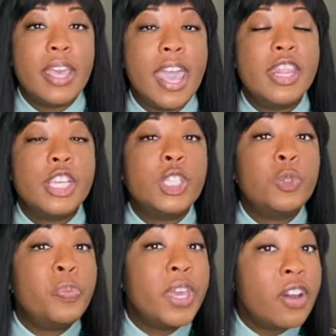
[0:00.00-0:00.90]
and the
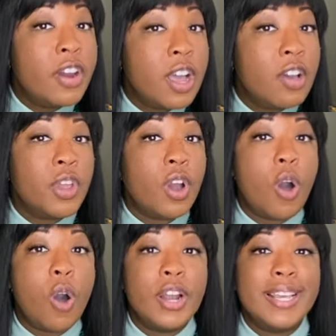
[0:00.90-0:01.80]
spirit of your
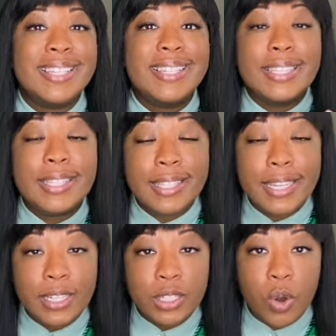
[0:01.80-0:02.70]
heart is the
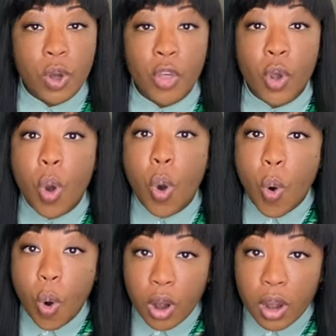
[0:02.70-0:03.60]
seat or the
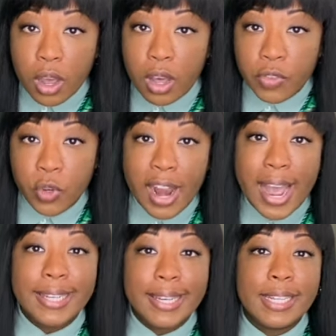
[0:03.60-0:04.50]
core of your
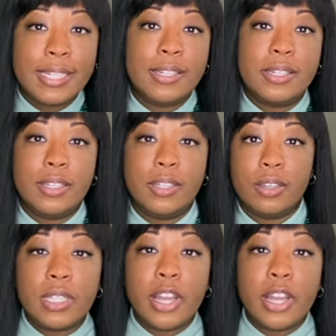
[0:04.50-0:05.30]
identity.